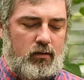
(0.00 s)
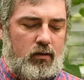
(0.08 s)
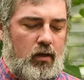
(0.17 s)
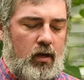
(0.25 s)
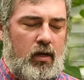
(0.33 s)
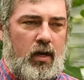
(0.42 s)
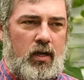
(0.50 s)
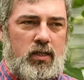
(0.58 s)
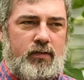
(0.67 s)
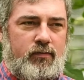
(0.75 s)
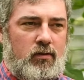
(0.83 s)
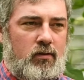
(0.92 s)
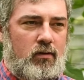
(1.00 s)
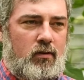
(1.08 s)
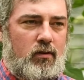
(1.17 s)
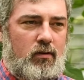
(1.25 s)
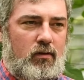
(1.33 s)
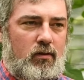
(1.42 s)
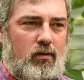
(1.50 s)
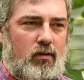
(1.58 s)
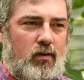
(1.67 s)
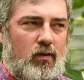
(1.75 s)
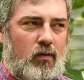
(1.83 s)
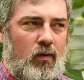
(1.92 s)
he cares for
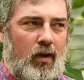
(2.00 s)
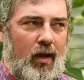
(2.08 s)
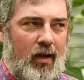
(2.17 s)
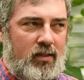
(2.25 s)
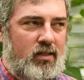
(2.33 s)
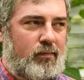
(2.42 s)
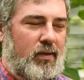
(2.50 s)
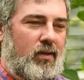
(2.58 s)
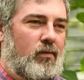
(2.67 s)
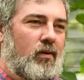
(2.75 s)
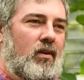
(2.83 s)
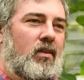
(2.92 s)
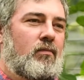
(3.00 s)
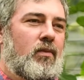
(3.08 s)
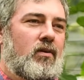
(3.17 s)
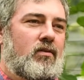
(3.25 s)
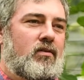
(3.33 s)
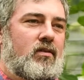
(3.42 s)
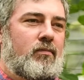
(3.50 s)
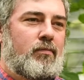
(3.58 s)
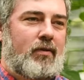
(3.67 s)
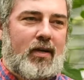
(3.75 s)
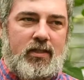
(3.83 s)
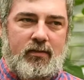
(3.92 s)
what has to be one of the most
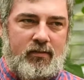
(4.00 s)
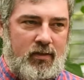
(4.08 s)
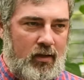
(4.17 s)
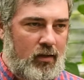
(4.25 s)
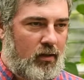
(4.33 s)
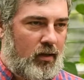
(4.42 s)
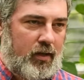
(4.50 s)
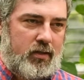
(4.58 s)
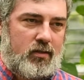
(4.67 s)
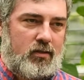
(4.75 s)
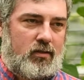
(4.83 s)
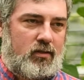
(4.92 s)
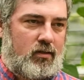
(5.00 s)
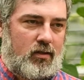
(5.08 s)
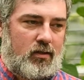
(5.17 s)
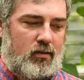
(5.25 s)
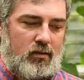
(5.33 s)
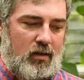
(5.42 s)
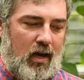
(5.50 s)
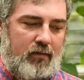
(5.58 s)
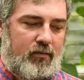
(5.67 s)
impressive seed collections that I've